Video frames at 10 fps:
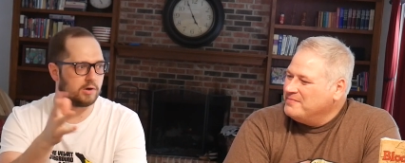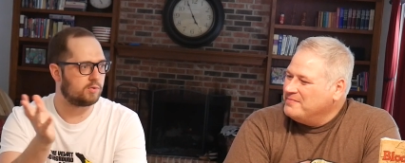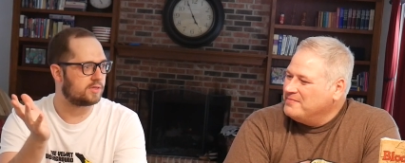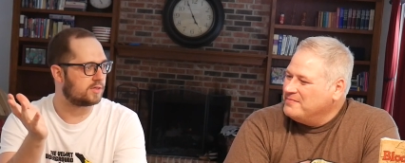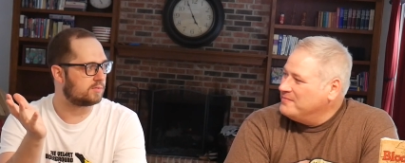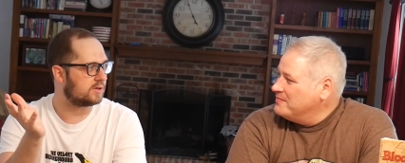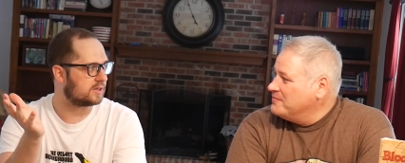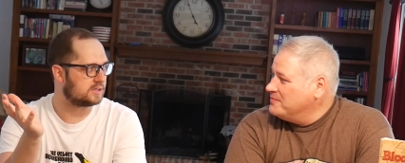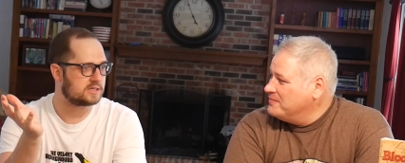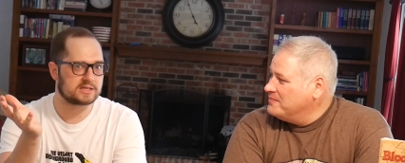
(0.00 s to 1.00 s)
Speaker 1: with the,
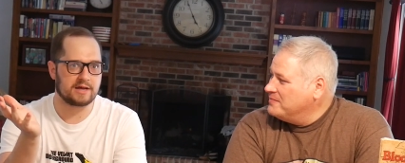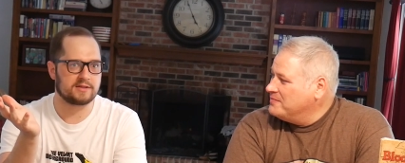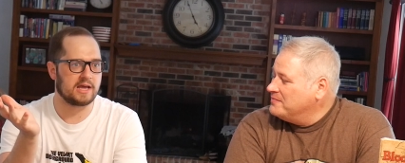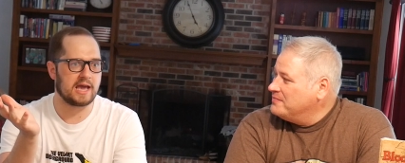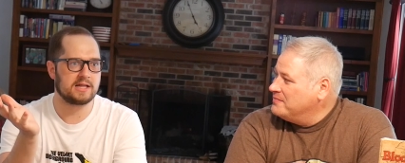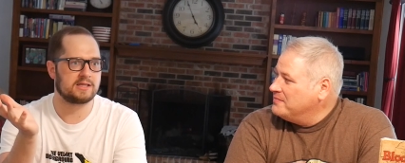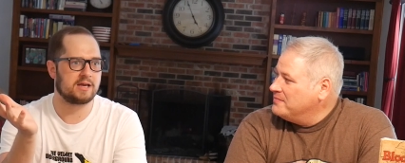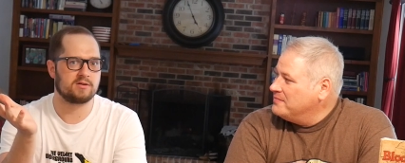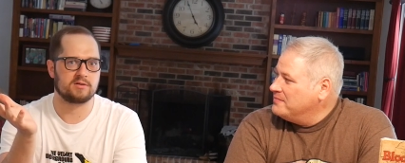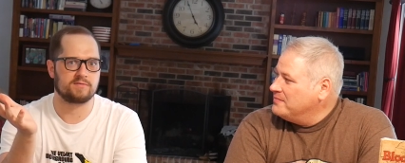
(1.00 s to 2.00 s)
with the discount they had
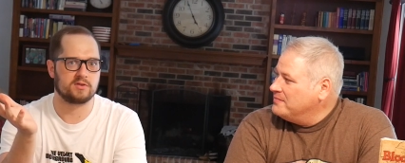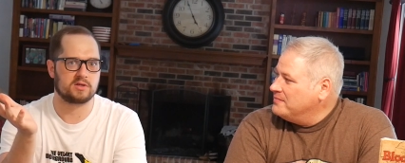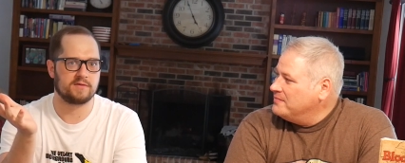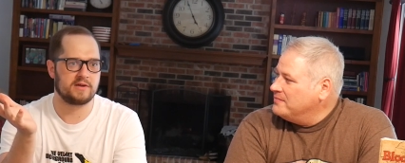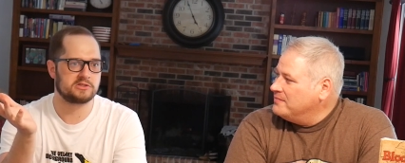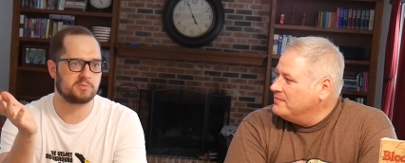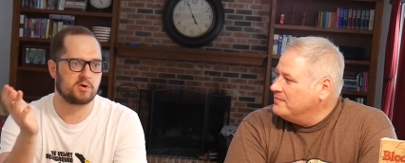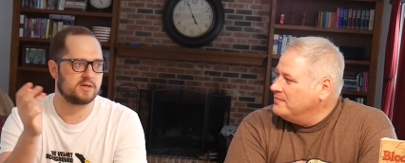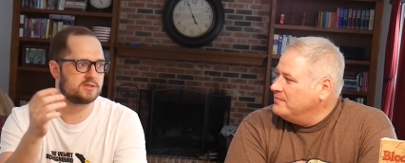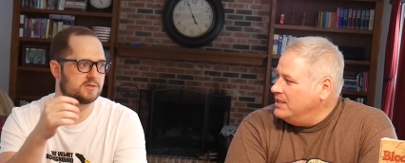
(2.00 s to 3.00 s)
there for the convention
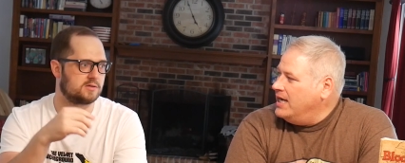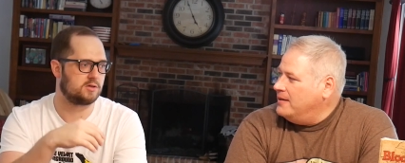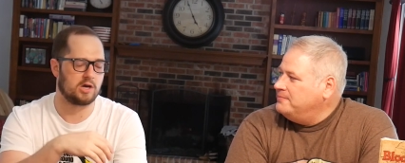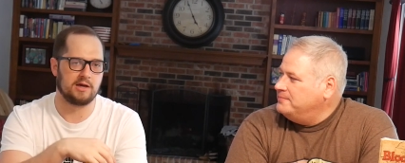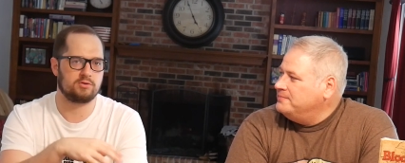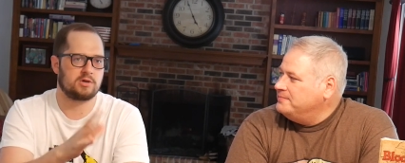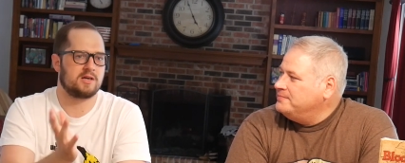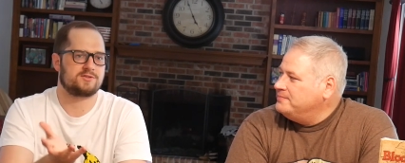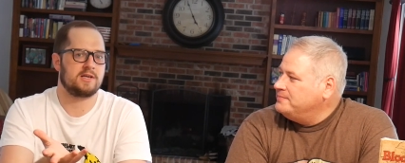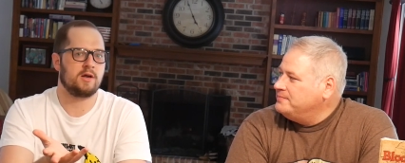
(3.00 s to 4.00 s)
prices, yeah. you
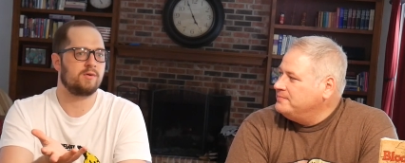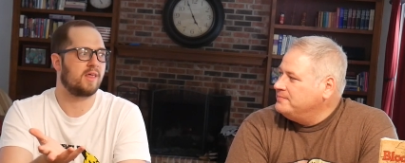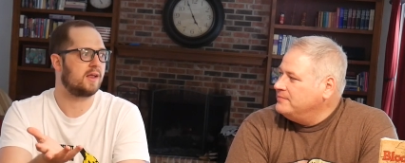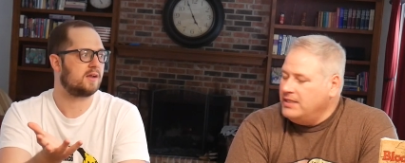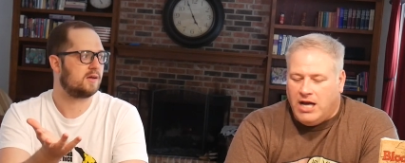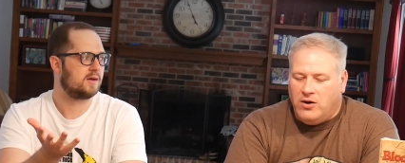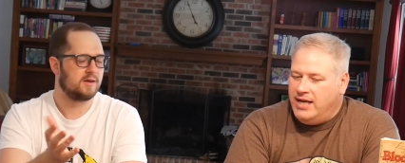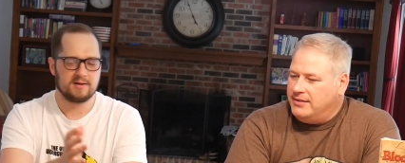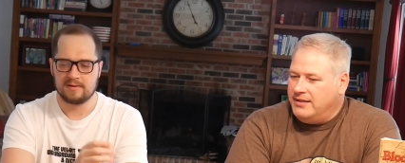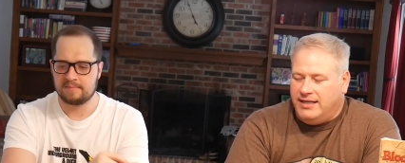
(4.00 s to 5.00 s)
can't say no to that. No,
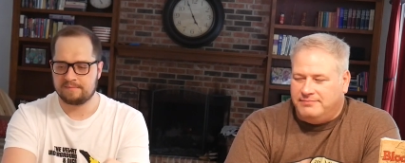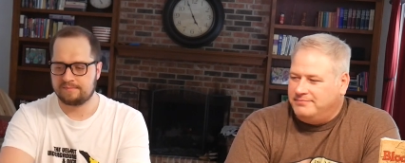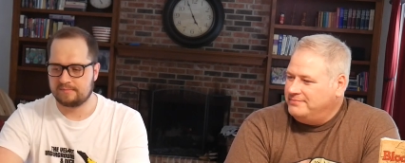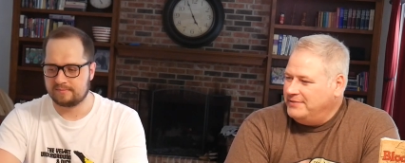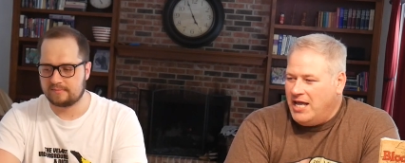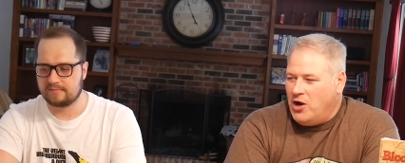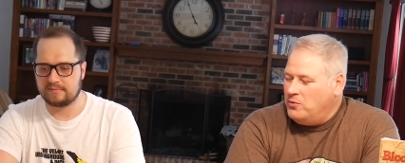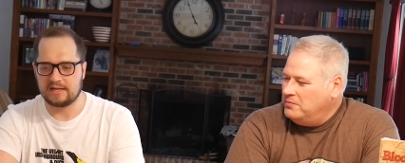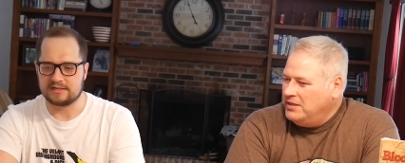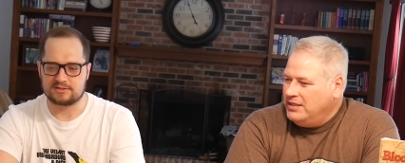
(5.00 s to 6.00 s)
it, uh,
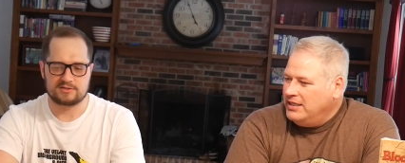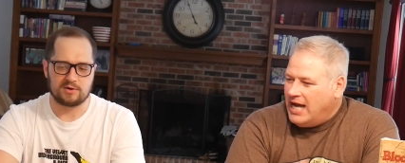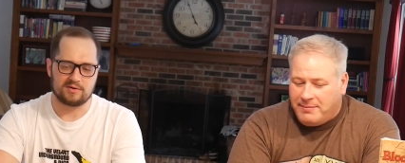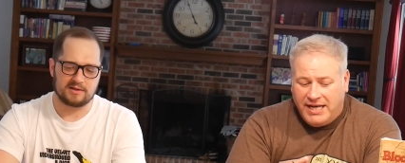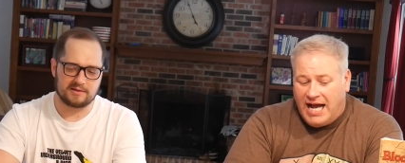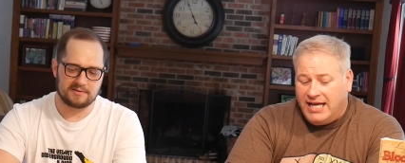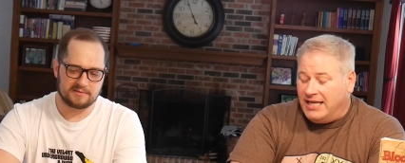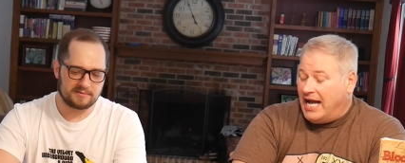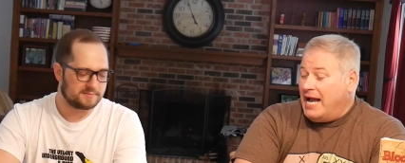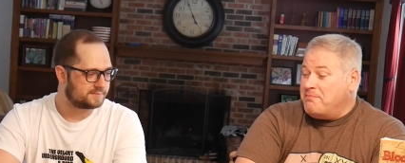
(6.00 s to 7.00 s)
no.
Speaker 2: It's so. I mean,
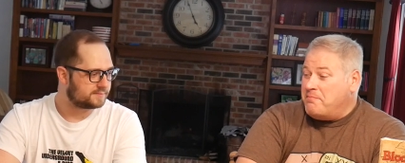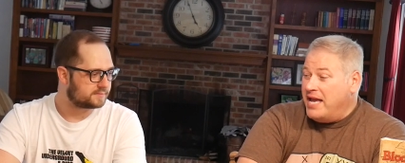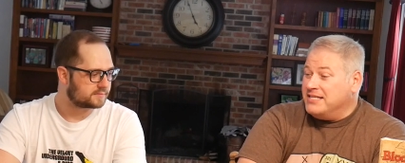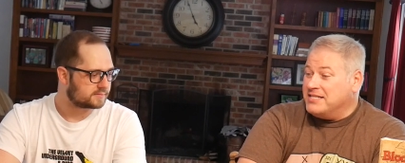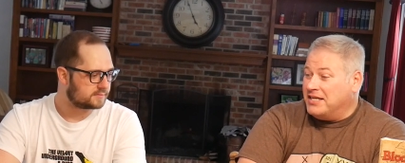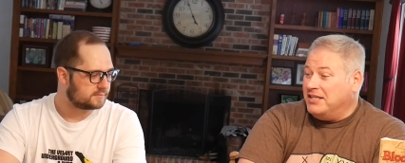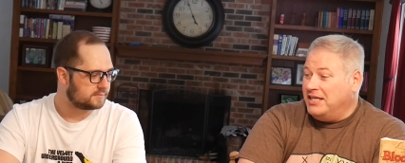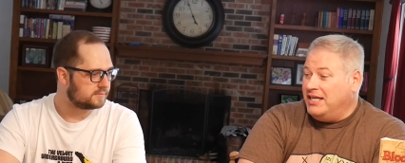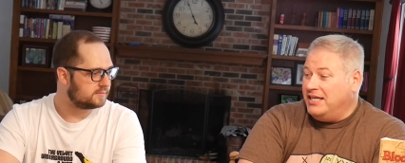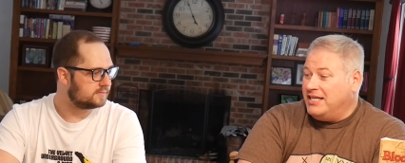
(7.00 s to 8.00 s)
I I
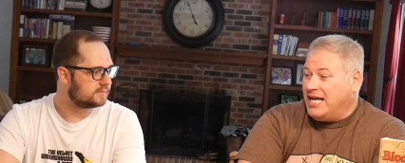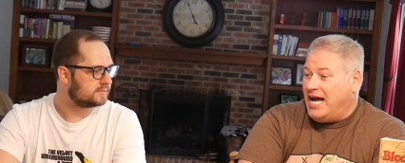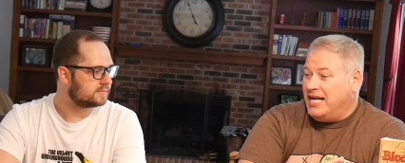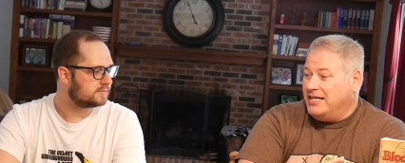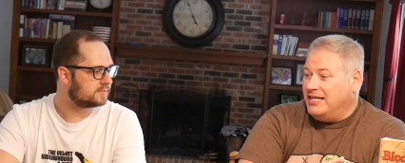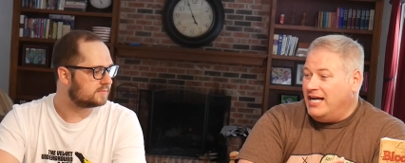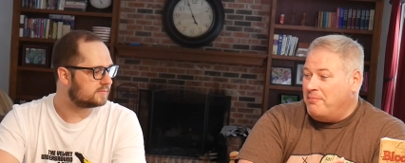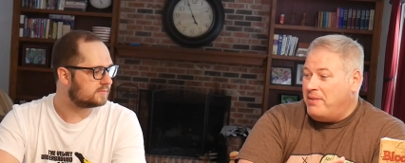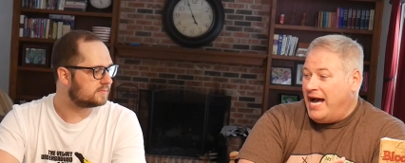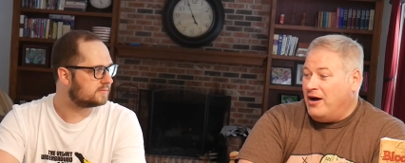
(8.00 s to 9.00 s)
basically got
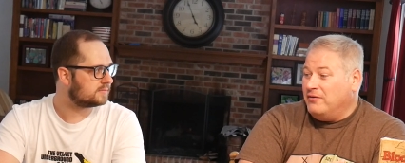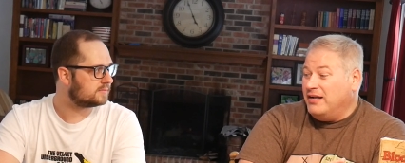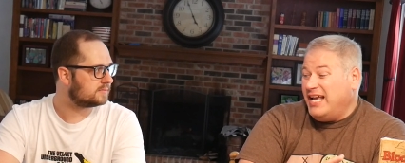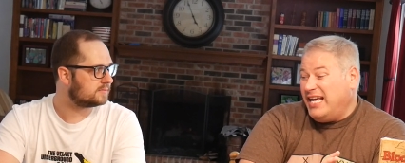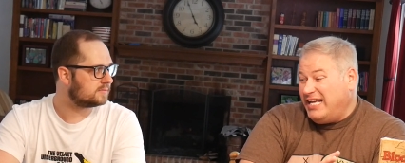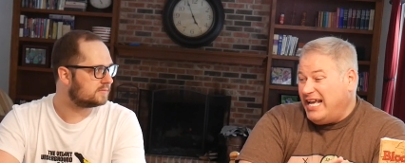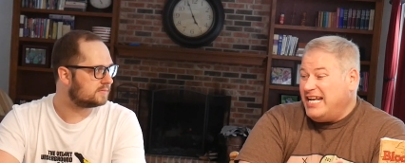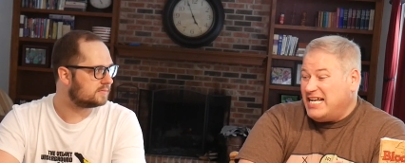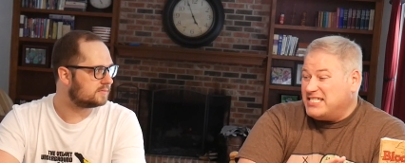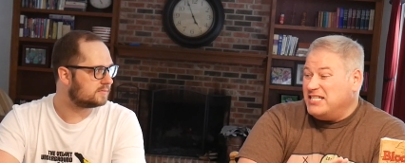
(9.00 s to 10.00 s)
about
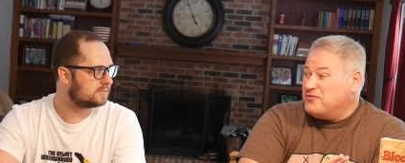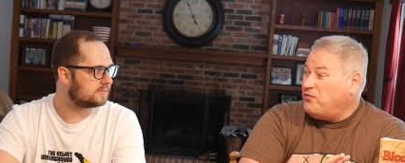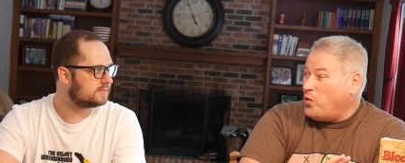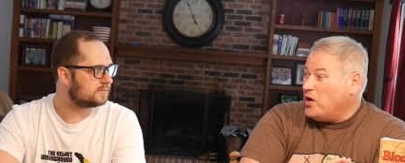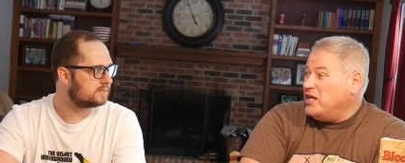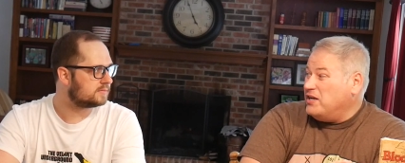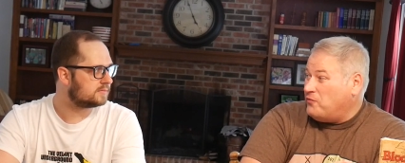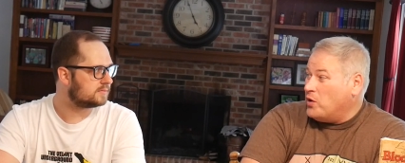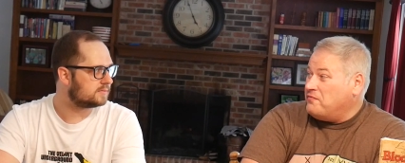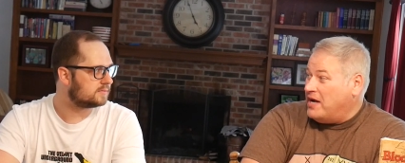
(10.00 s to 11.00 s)
in essence forty to
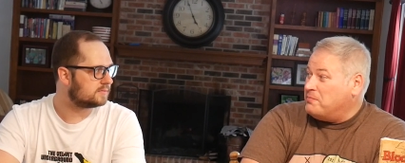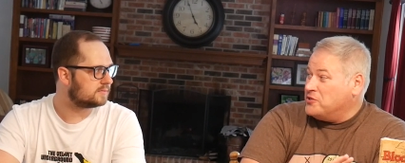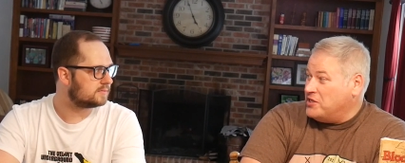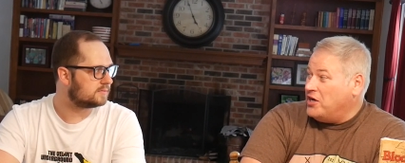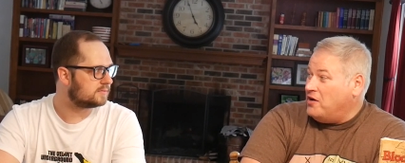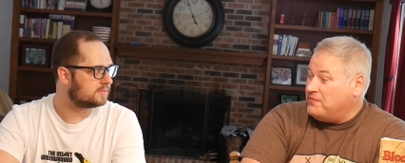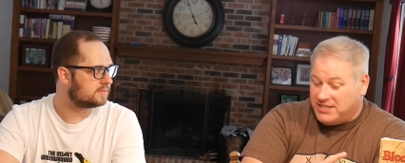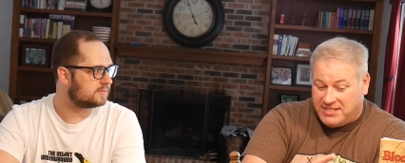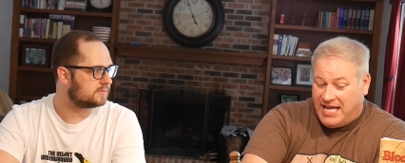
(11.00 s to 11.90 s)
forty five percent off this